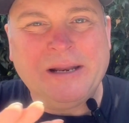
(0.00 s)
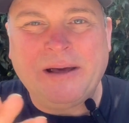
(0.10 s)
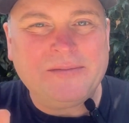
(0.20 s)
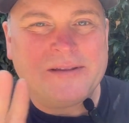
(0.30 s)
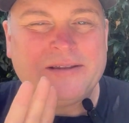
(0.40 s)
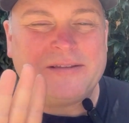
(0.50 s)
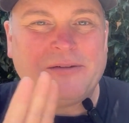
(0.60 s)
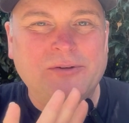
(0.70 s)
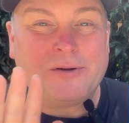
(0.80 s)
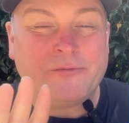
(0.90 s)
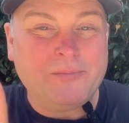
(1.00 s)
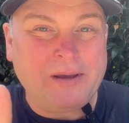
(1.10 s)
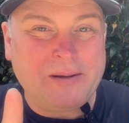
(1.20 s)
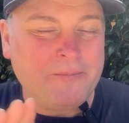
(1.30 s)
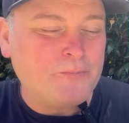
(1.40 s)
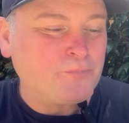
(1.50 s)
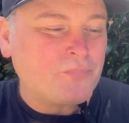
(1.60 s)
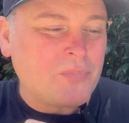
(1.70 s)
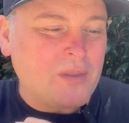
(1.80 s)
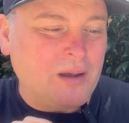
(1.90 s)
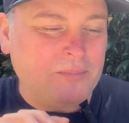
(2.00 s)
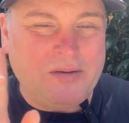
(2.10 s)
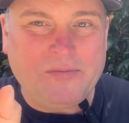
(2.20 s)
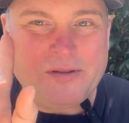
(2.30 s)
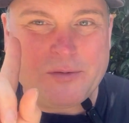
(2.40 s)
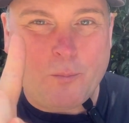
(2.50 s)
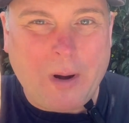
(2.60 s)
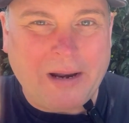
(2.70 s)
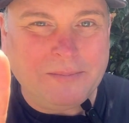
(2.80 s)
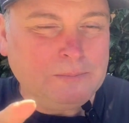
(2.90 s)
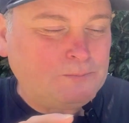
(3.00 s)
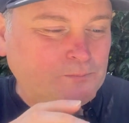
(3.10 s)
no, this is definitely not for me. I'm giving this a 1.